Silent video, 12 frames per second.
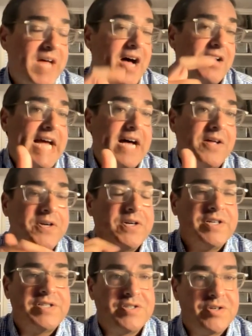i'll
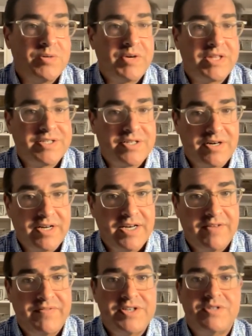calendar a zoom with a certain
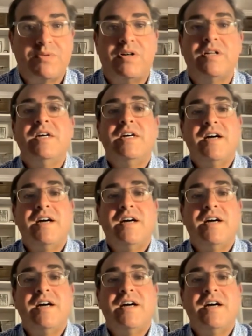individual